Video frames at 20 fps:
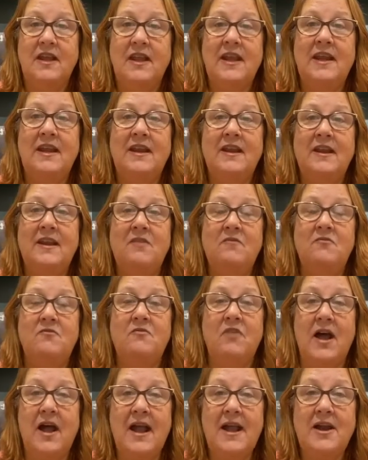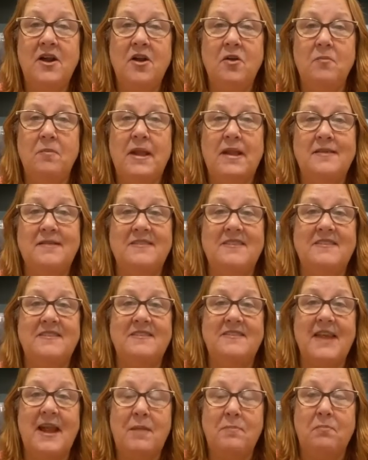in an environment
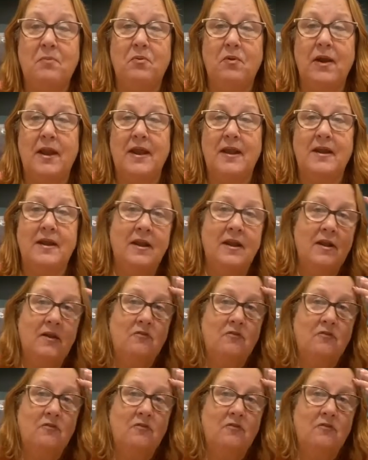separate